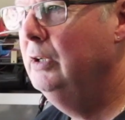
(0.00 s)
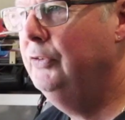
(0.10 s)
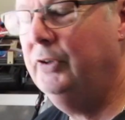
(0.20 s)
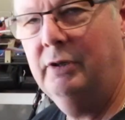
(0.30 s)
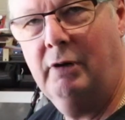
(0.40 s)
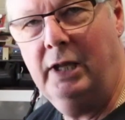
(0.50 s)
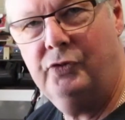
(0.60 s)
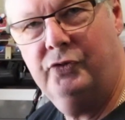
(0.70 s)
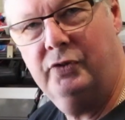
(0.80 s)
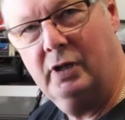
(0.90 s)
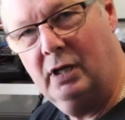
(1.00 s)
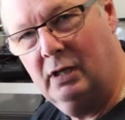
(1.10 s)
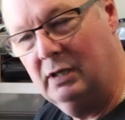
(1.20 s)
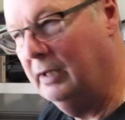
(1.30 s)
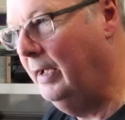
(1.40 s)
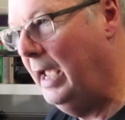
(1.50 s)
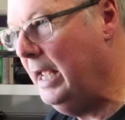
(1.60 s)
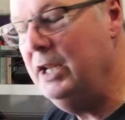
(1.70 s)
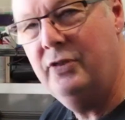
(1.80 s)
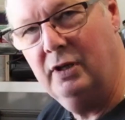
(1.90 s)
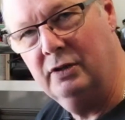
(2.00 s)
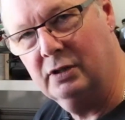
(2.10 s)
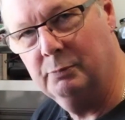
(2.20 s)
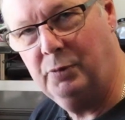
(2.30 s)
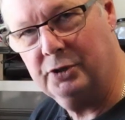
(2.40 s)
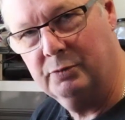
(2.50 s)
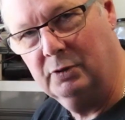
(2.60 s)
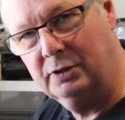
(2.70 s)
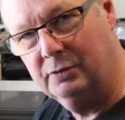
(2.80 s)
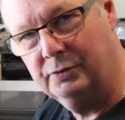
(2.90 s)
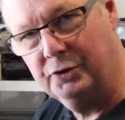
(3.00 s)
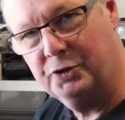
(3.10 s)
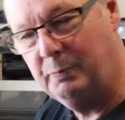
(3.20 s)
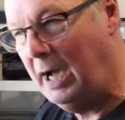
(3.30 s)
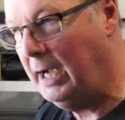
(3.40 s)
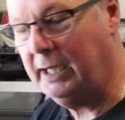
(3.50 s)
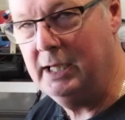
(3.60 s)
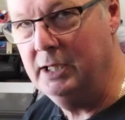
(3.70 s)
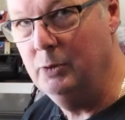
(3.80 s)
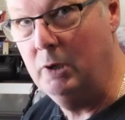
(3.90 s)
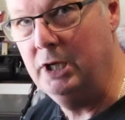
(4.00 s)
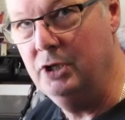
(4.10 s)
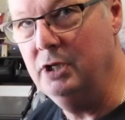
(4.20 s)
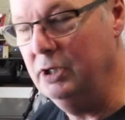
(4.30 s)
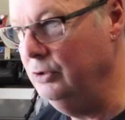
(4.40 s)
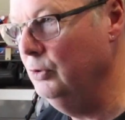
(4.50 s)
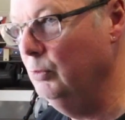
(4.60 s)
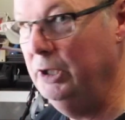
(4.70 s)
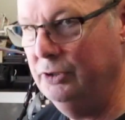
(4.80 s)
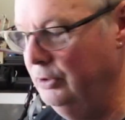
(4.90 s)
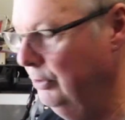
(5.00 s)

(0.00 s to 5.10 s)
cigarettes, uh, anything that could possibly cause a spark anywhere near you when you're